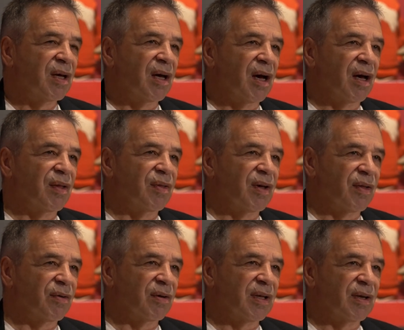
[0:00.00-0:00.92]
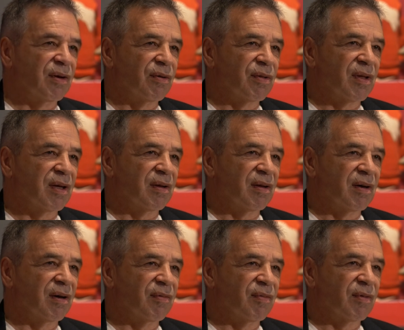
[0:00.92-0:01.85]
uh, the other leaders uh,
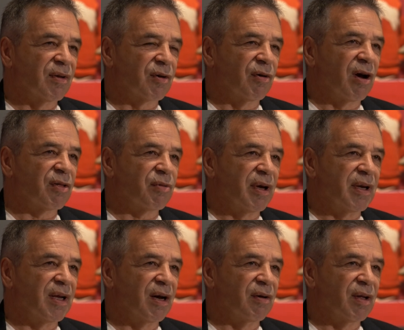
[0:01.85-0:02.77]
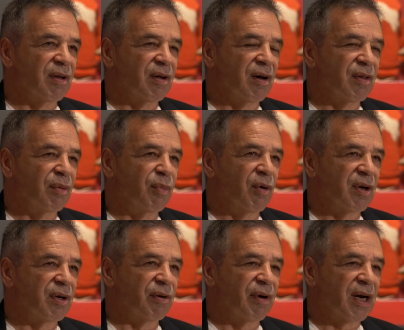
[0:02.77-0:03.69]
of lacrosse right now uh, on the
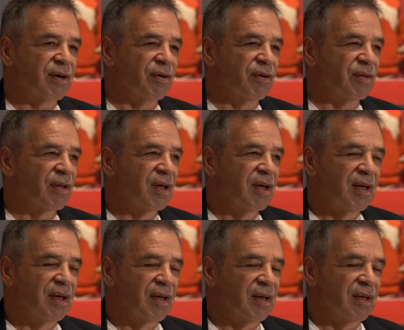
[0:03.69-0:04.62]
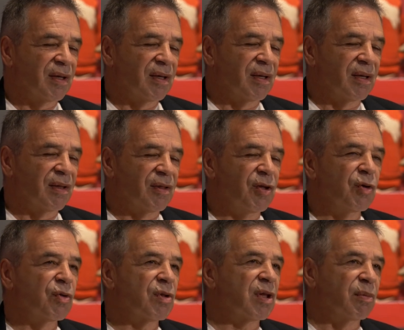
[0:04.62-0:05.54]
board of directors is
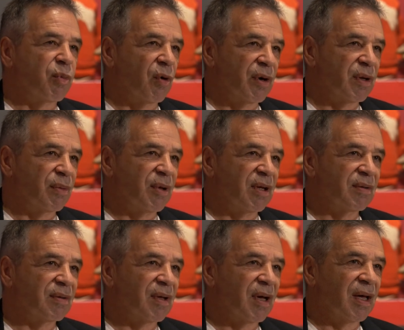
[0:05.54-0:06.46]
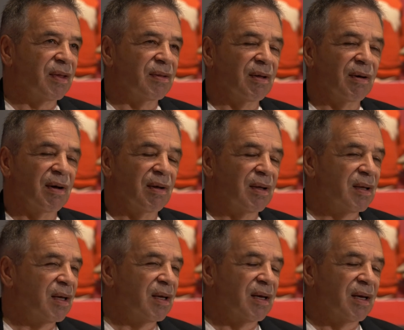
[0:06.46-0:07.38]
hugely important to me. I
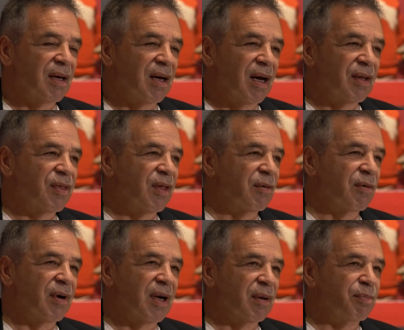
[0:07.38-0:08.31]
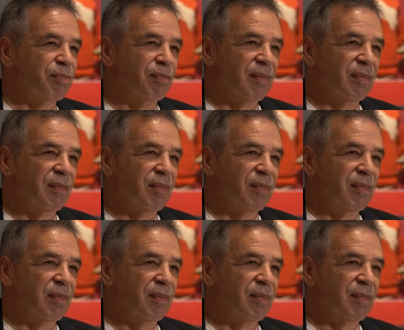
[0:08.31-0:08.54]
I think we're at a